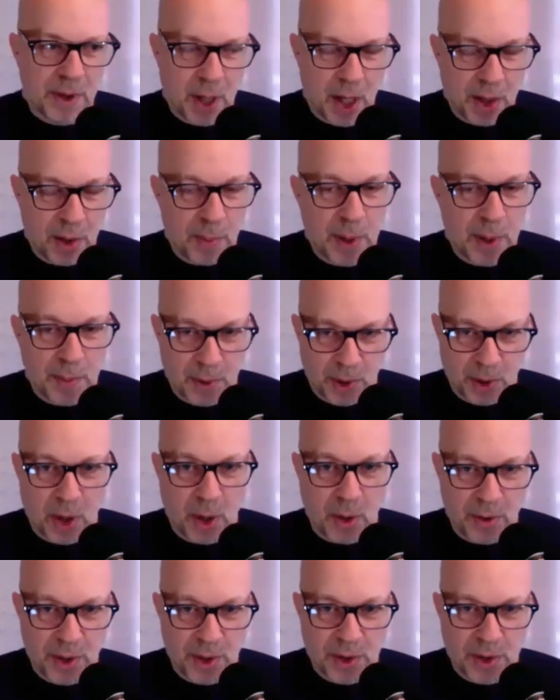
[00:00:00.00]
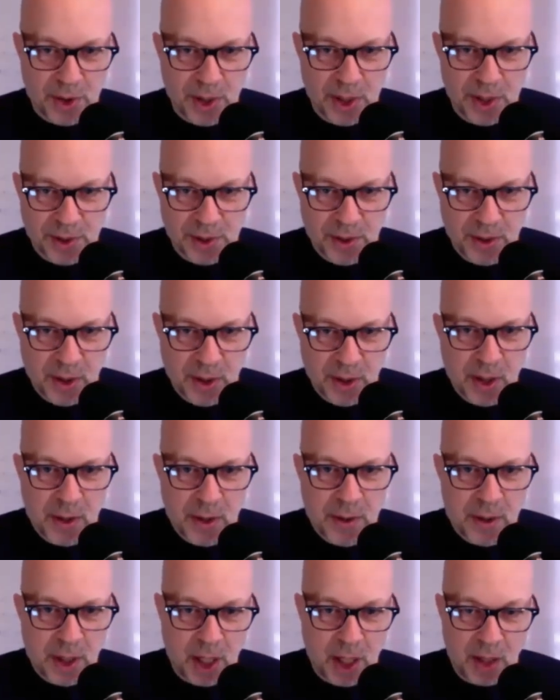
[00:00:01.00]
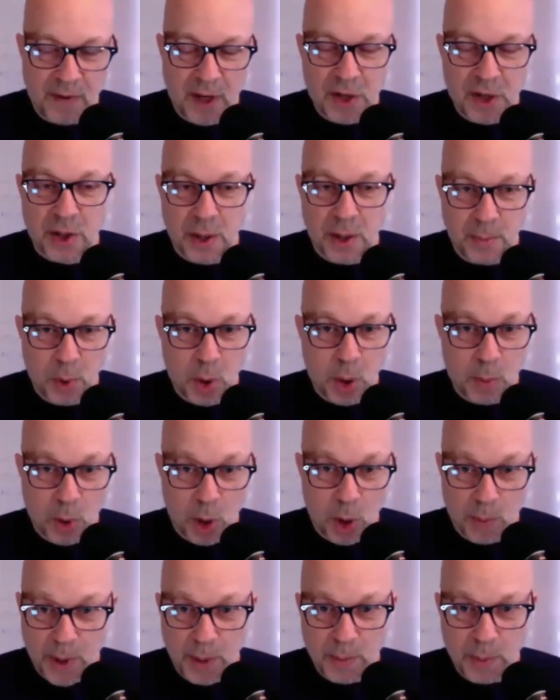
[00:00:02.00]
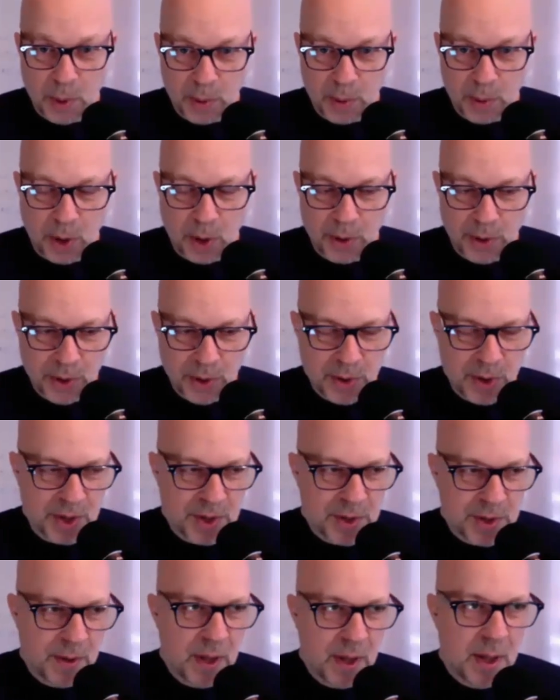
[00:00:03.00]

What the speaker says: are growing their trees and eventually more and more people have grown their trees.